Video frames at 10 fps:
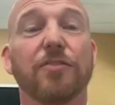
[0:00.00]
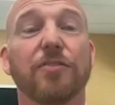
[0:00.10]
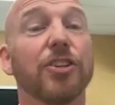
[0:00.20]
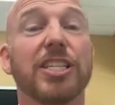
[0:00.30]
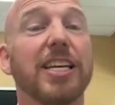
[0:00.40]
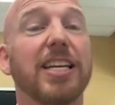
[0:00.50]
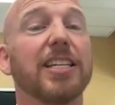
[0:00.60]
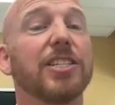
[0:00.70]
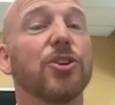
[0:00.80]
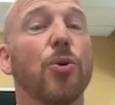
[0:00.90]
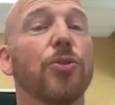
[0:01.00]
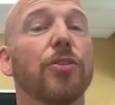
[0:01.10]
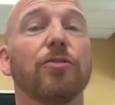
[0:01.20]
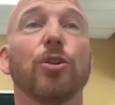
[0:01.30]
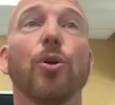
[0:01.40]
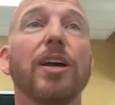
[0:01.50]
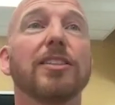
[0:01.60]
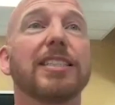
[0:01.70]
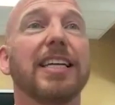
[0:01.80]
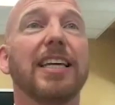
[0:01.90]
first in his oath of
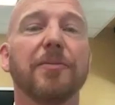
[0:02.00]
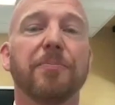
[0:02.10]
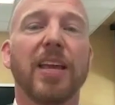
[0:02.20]
loyalty,